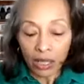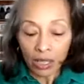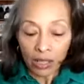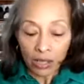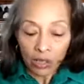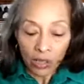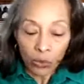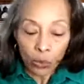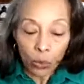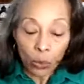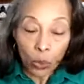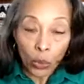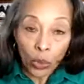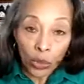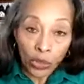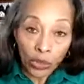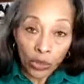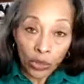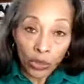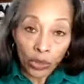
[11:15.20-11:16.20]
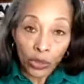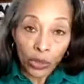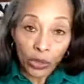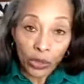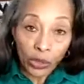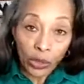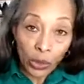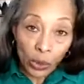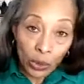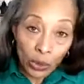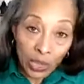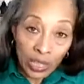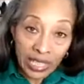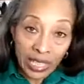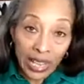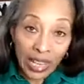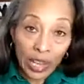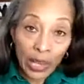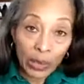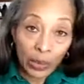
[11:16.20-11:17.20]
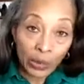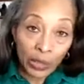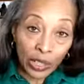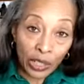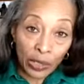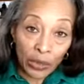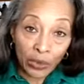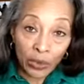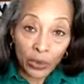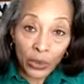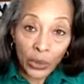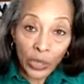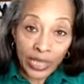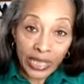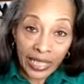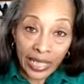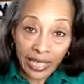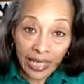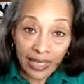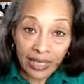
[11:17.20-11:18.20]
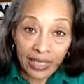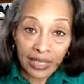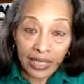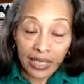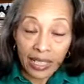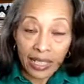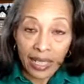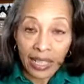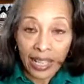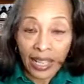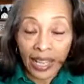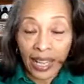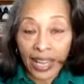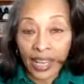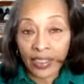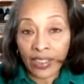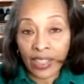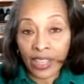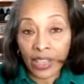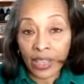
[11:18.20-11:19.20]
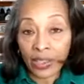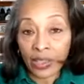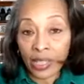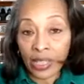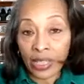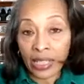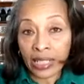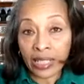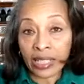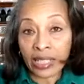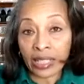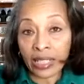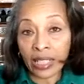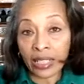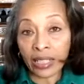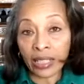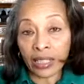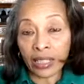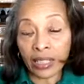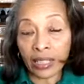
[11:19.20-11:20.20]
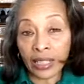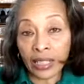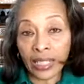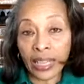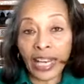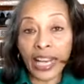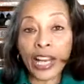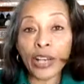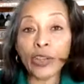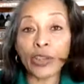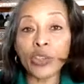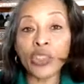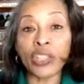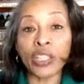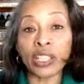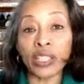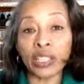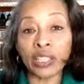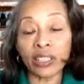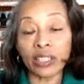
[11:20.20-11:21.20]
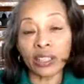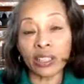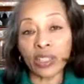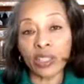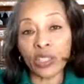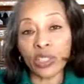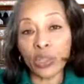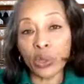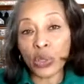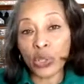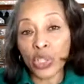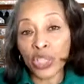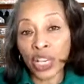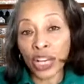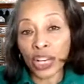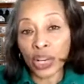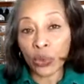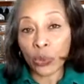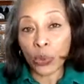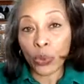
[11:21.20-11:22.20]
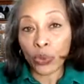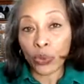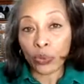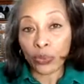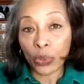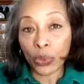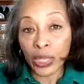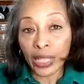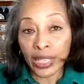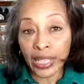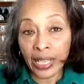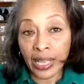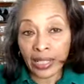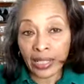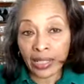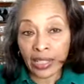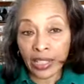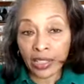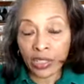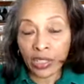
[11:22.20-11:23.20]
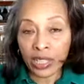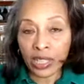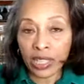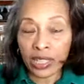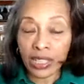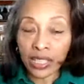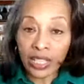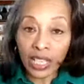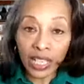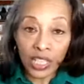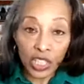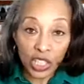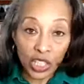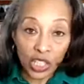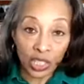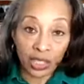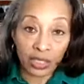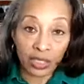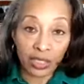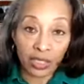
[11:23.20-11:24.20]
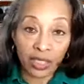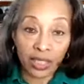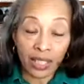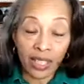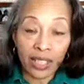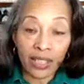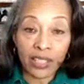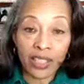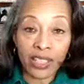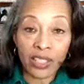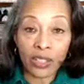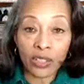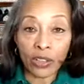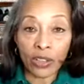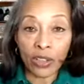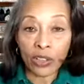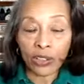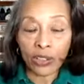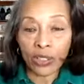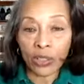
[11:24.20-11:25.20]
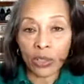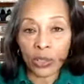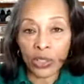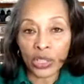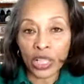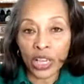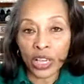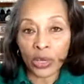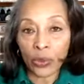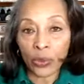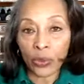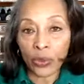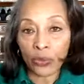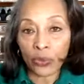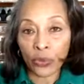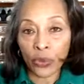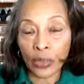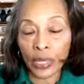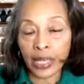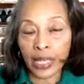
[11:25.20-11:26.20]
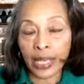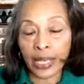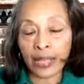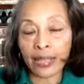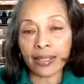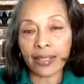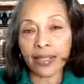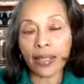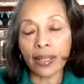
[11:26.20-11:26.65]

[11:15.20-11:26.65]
the water goes down in a vortex. And there is an energy associated with a vortex. There's a suction that's associated with a vortex.